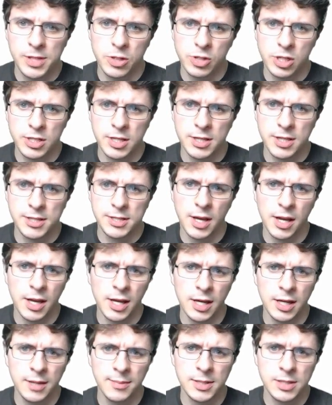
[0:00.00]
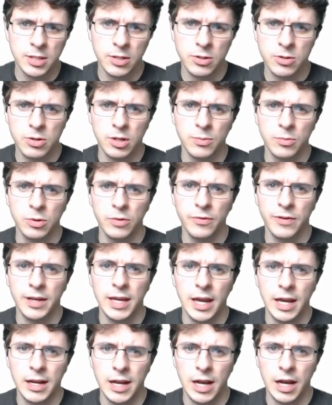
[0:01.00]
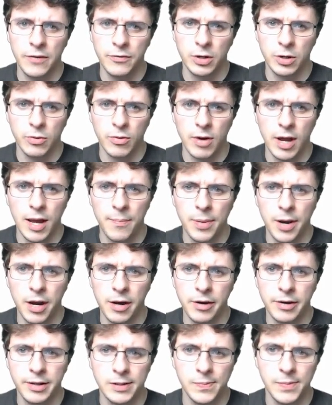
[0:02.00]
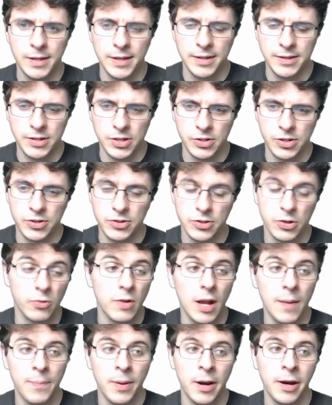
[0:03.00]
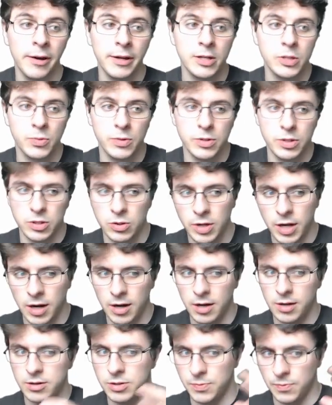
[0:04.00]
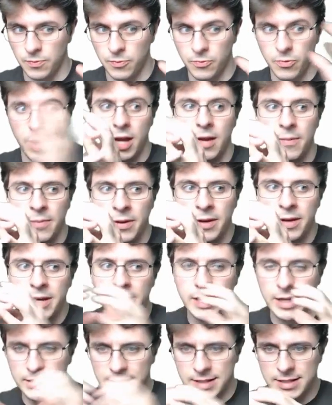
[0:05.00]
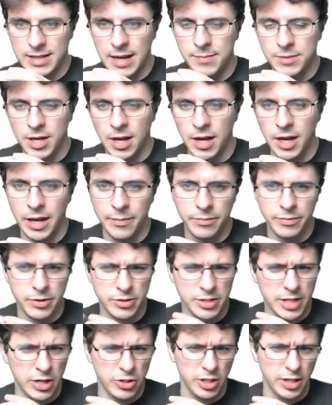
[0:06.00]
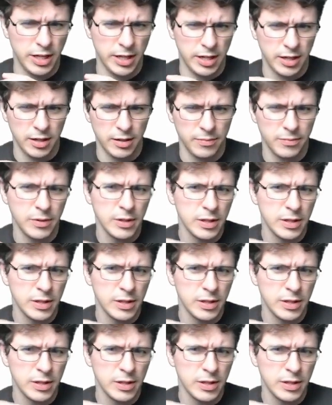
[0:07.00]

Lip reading: Adjust the time until you can move again after grab parrying to be consistent. So grab parrying is when two characters grab at the same time. There's actually like a